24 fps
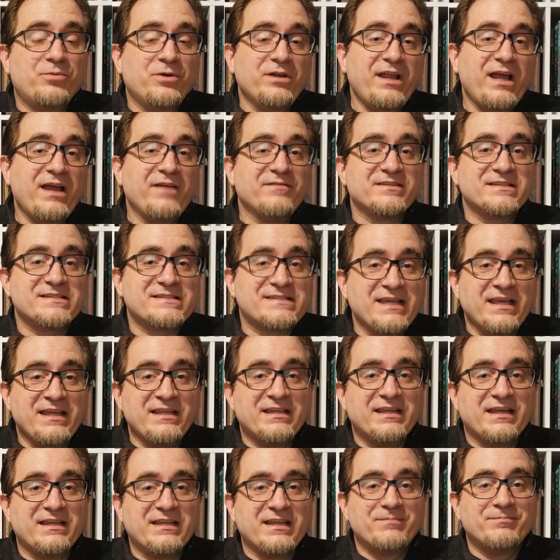would have to say
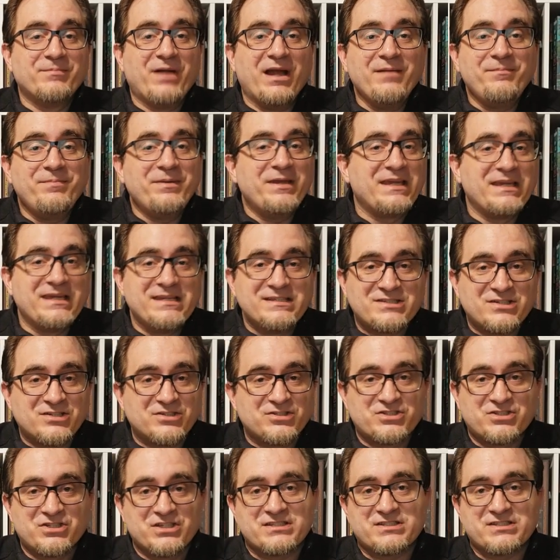that it might be easier
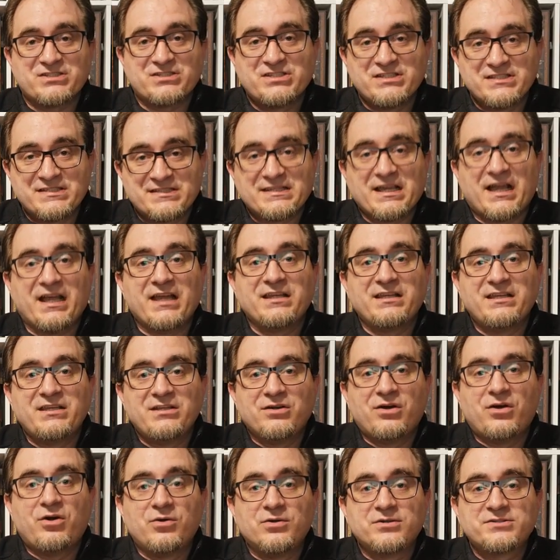just designing
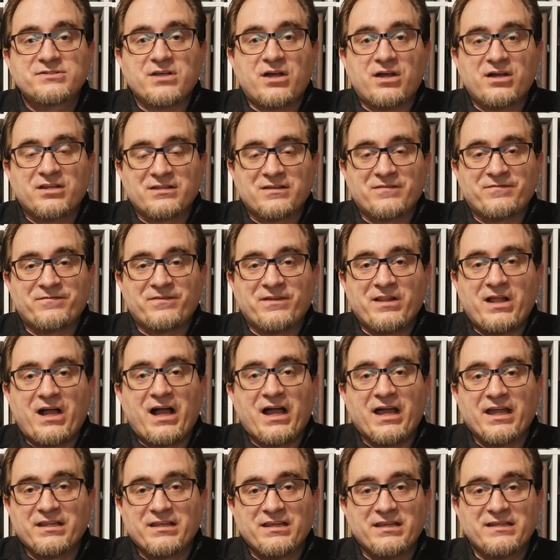holes on the
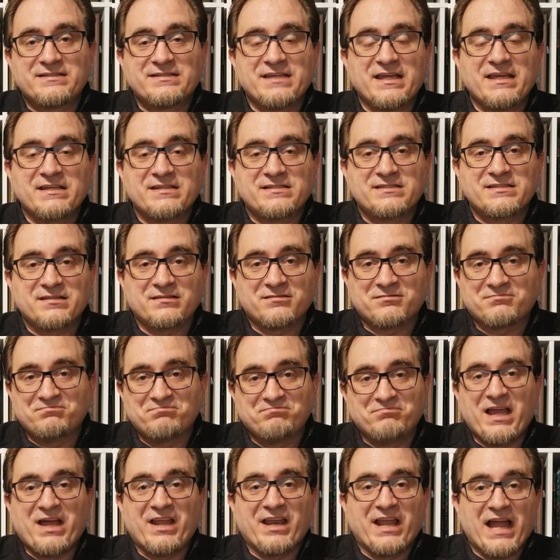fly. It takes
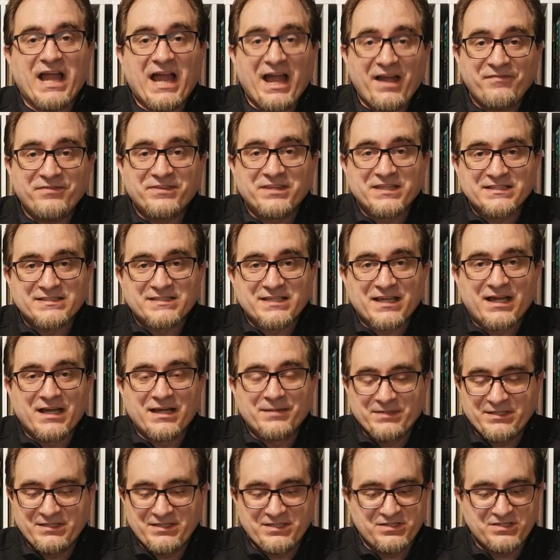about half the
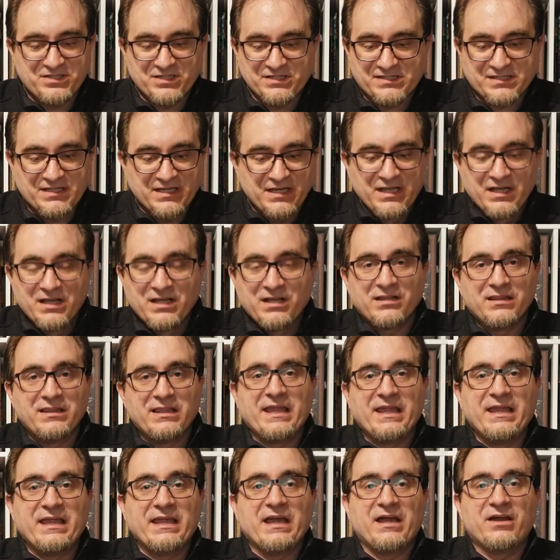time and you just
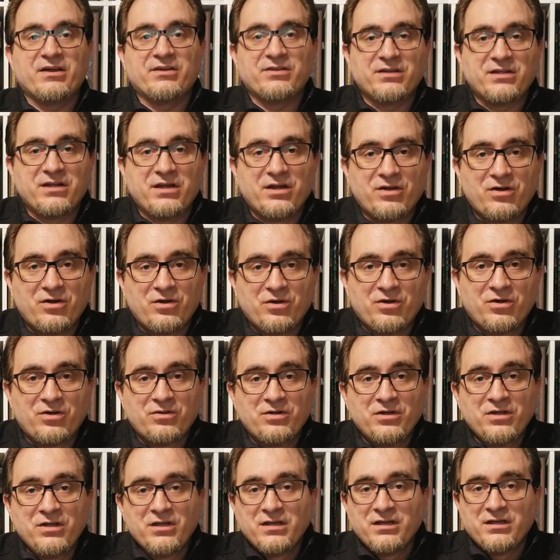lay out a
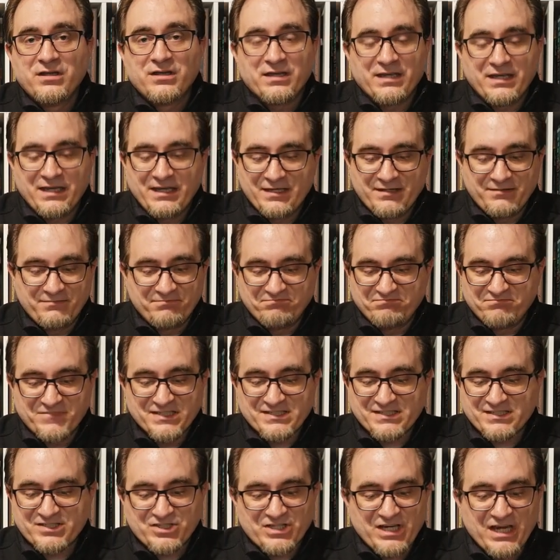hole and
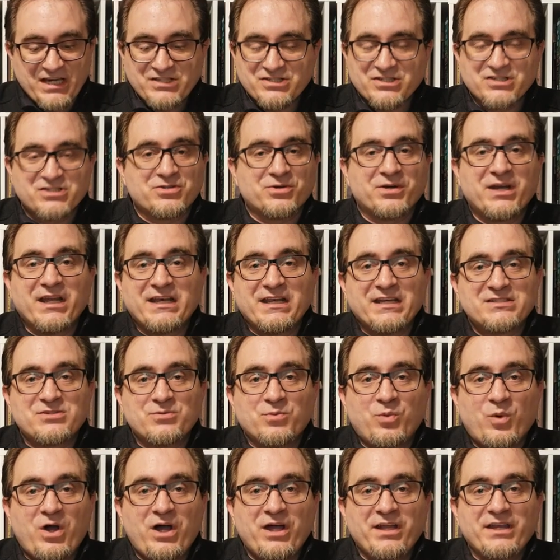just change the terrain as
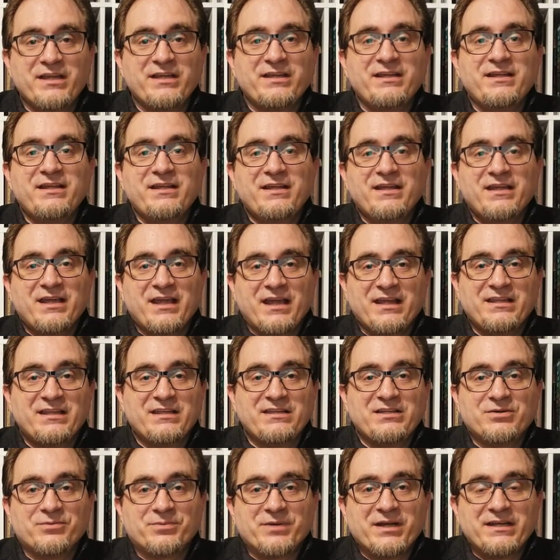you want it and
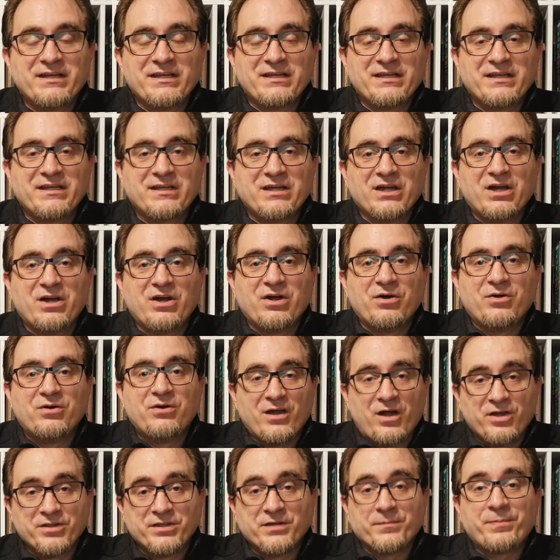then you're ready to go.
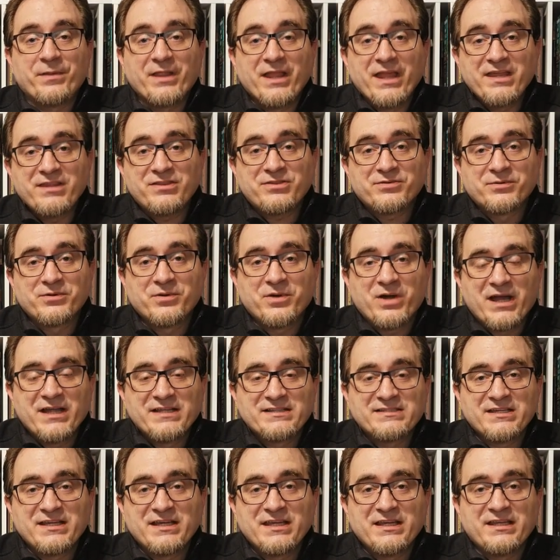On the playthrough I
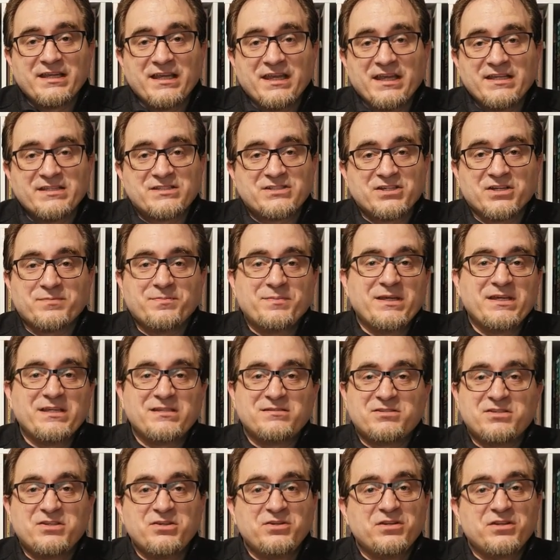did, it took me
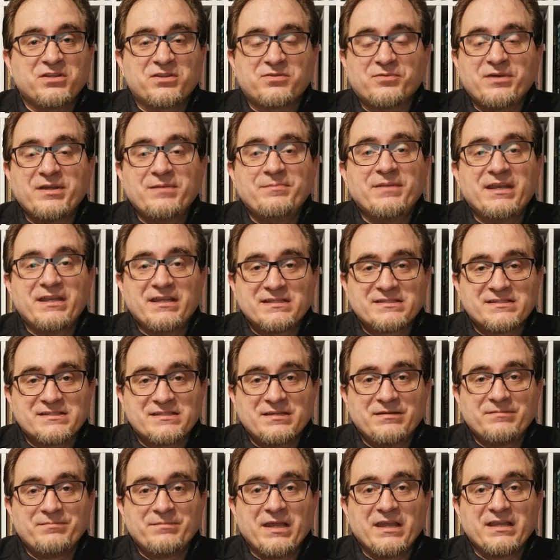two to three minutes
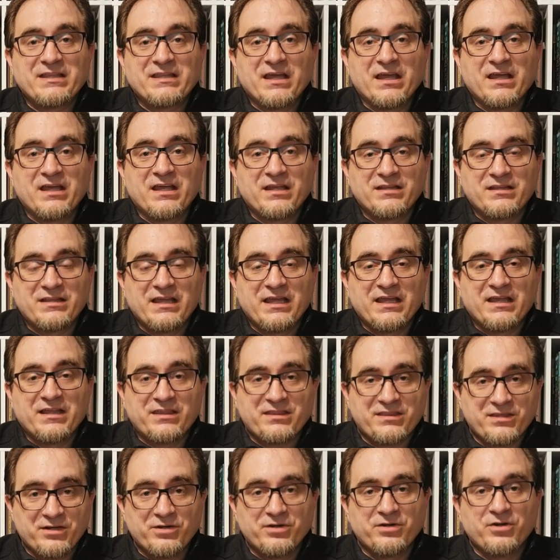to make that the
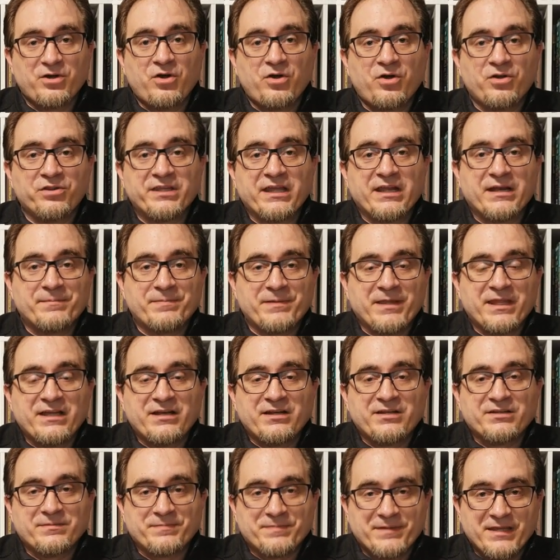third hole that I played
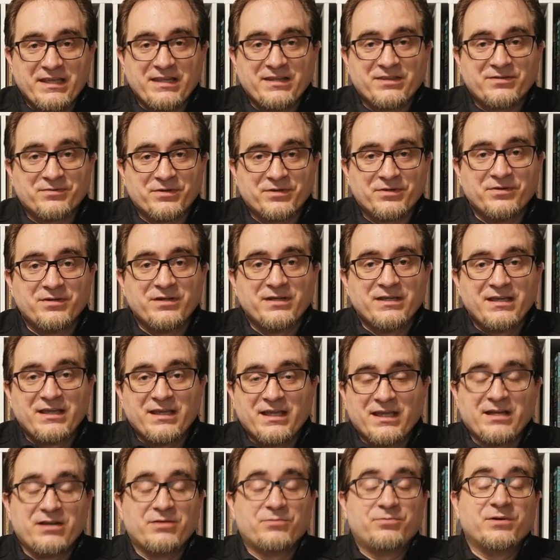on the playthrough,
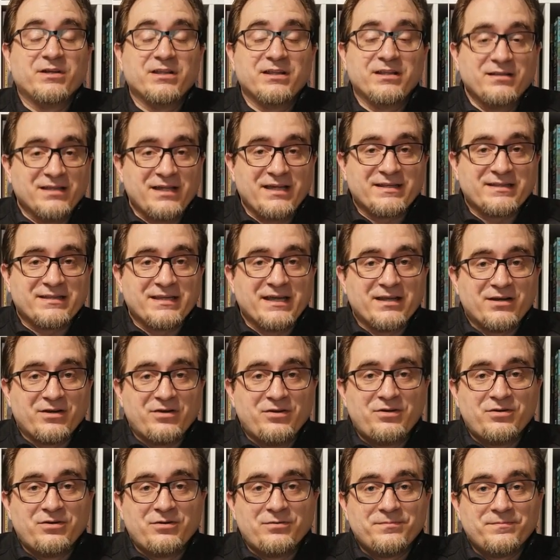and I really liked that
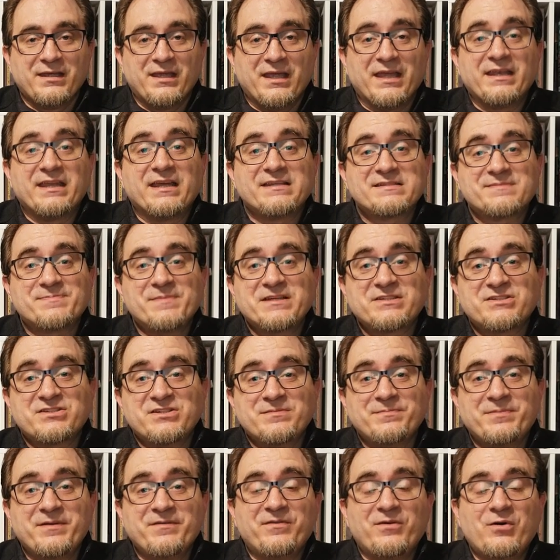hole. And as
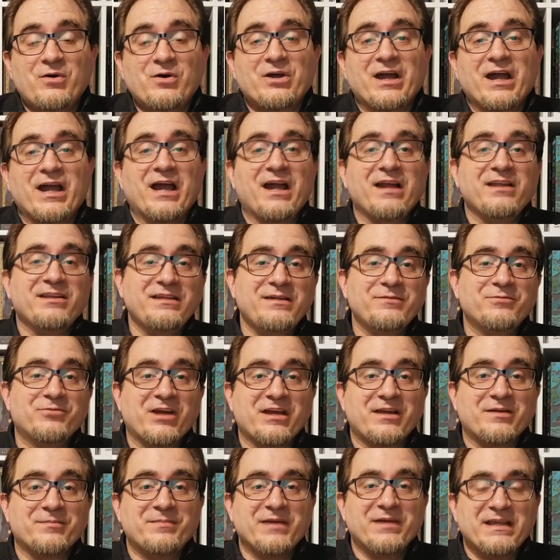mentioned before, I highly
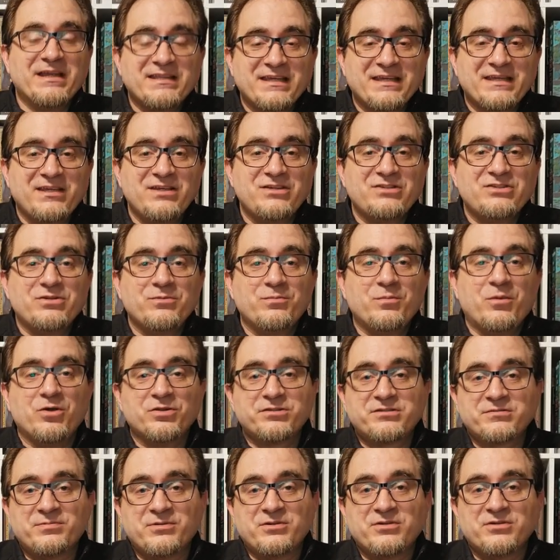recommend that you do
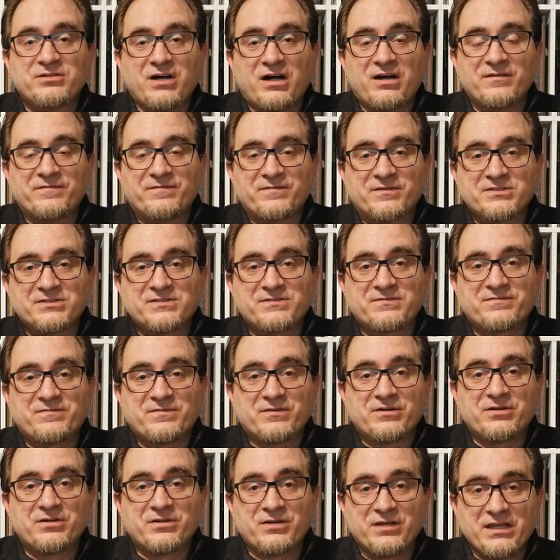multiple golfers
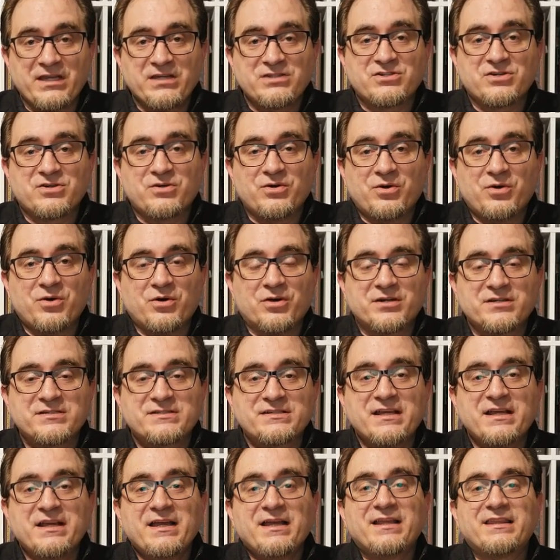for each course.